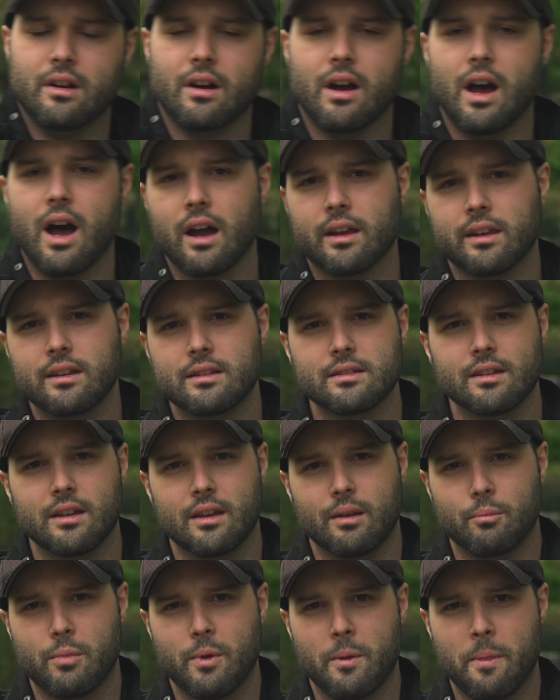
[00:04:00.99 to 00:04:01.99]
hockey
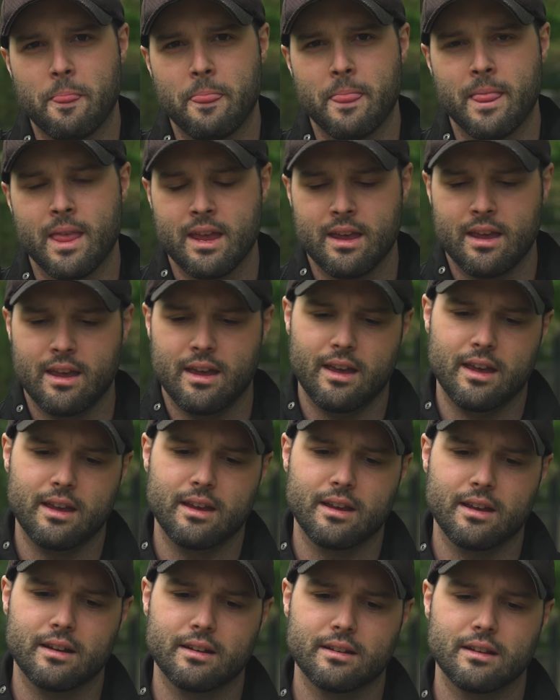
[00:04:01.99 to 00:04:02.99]
tape
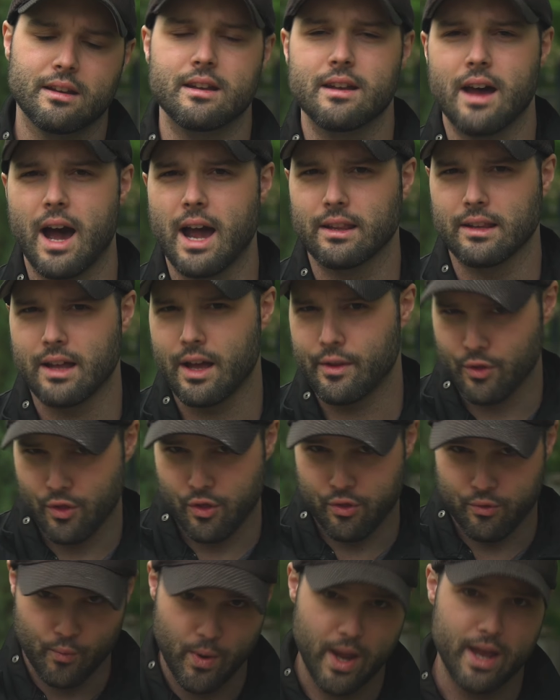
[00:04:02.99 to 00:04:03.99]
and nylon
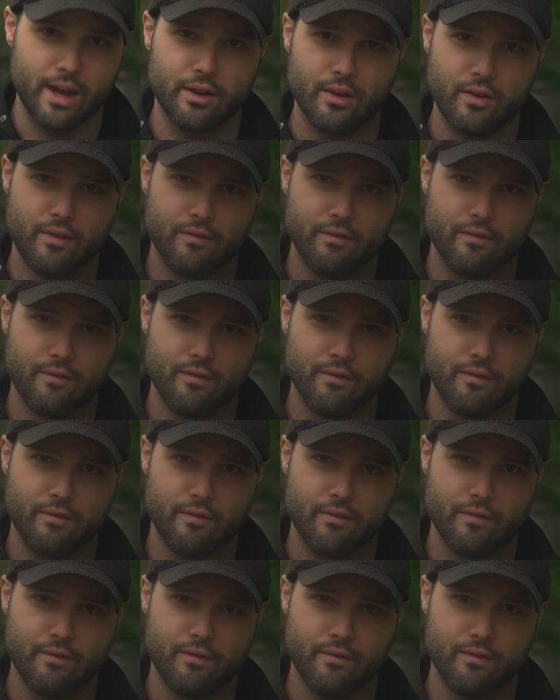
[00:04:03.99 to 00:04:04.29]
thread